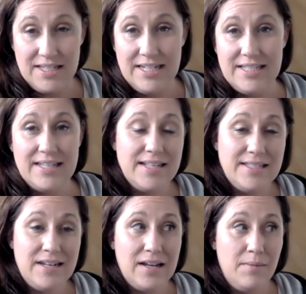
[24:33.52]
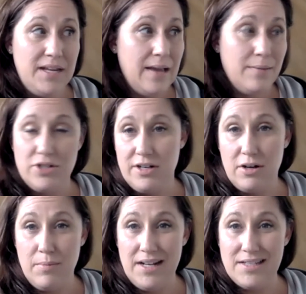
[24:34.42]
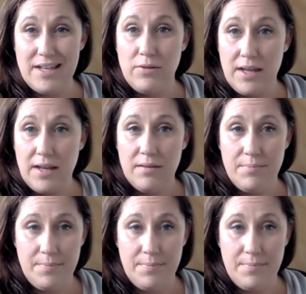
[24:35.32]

statistic that's not going to be captured in our minutes, I don't think.